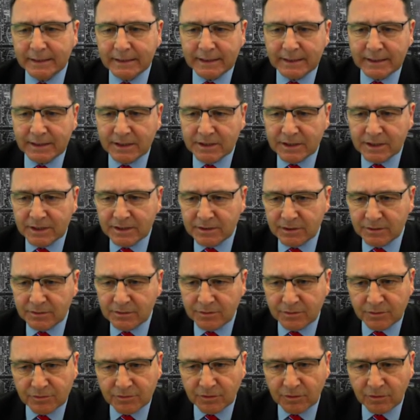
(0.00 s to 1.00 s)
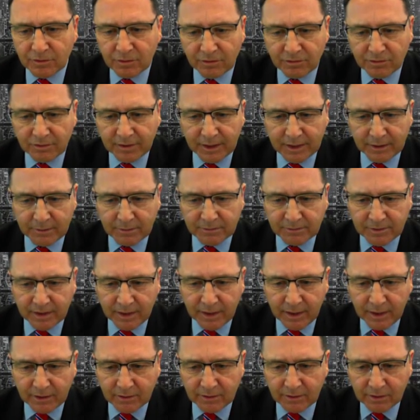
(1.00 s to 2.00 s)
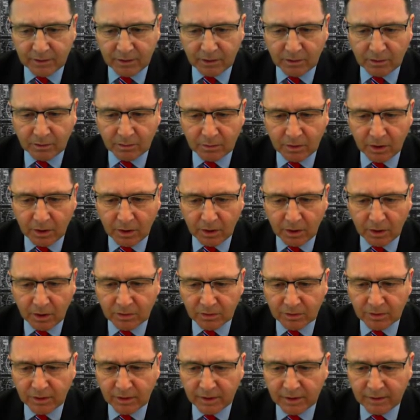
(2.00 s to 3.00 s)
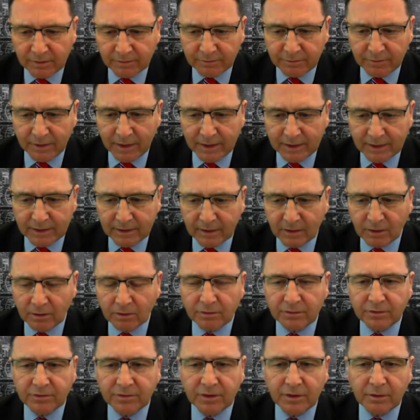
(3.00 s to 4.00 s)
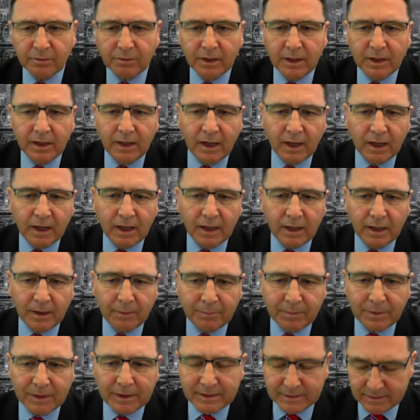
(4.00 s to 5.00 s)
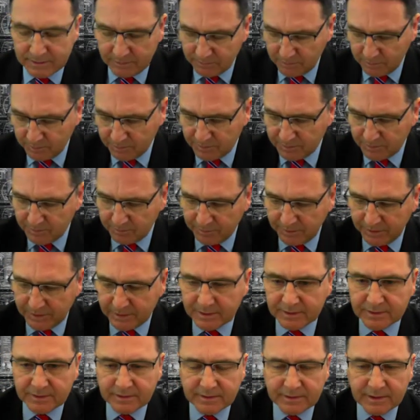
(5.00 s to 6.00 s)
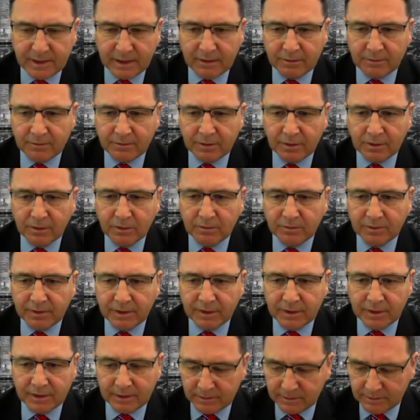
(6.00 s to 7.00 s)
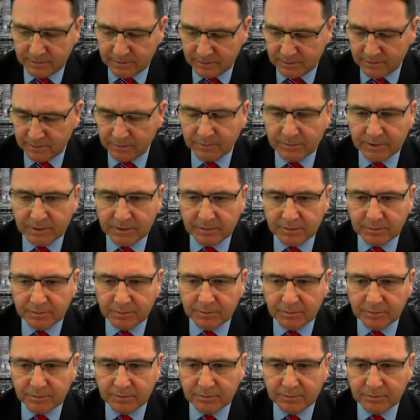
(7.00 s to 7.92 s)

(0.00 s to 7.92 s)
initially, so strong 3 hours there. And oil finally also been down overnight. Let's zoom that up.